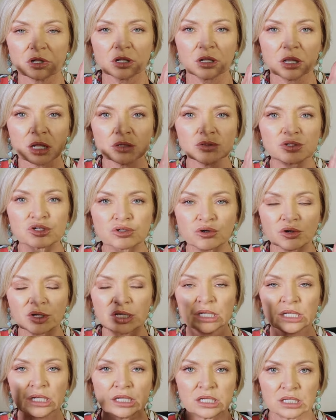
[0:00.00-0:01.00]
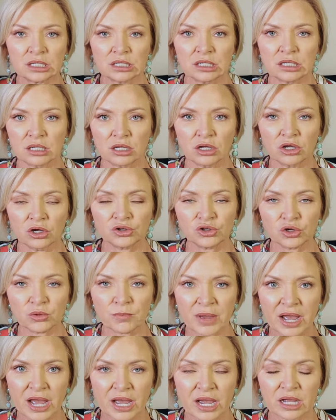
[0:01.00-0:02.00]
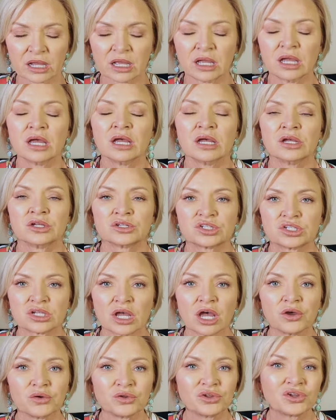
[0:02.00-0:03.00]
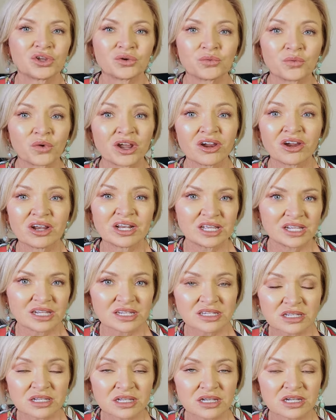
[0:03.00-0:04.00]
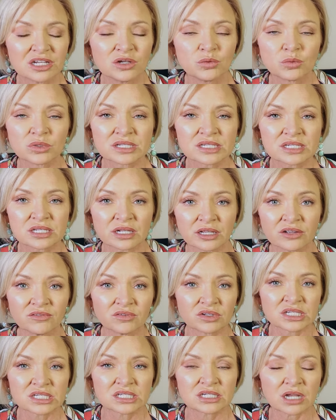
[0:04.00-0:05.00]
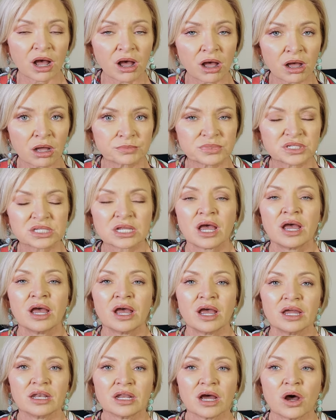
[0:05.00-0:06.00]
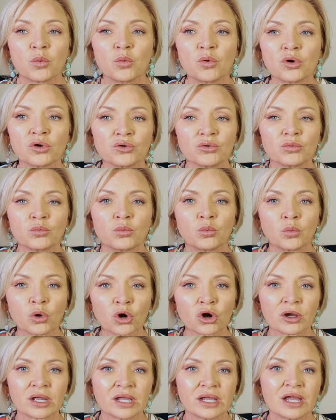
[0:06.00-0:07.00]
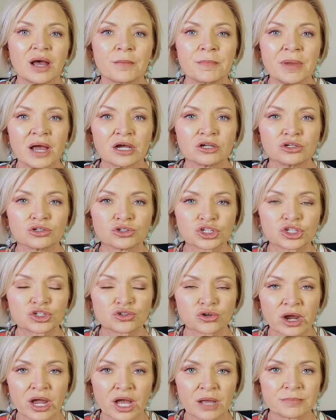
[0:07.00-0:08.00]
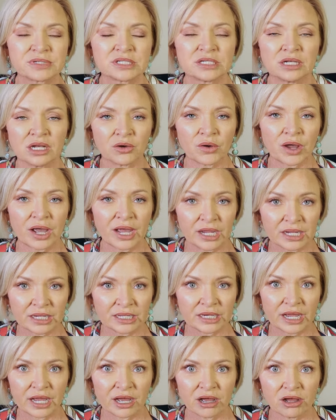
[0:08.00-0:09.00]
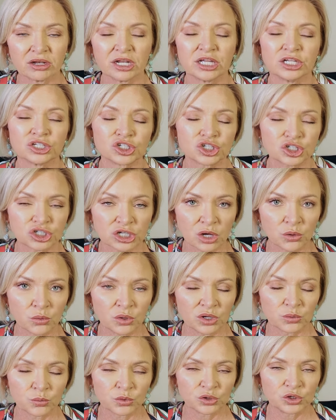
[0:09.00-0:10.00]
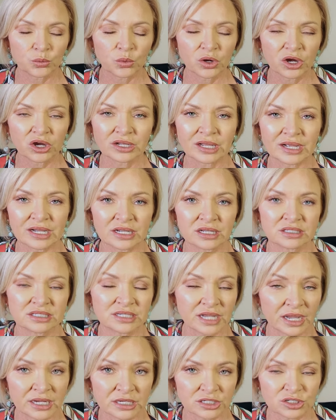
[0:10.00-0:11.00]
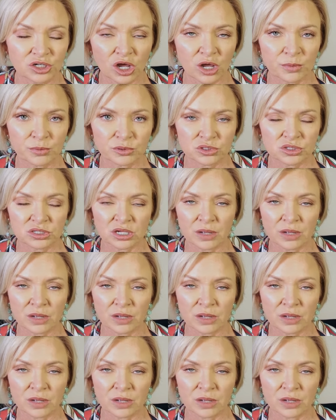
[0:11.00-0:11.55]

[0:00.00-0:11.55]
closer in on your back. So you can wear it easily with sleeveless tops and not one worry about your straps, you know, hanging out and showing when you're wearing like a tank top or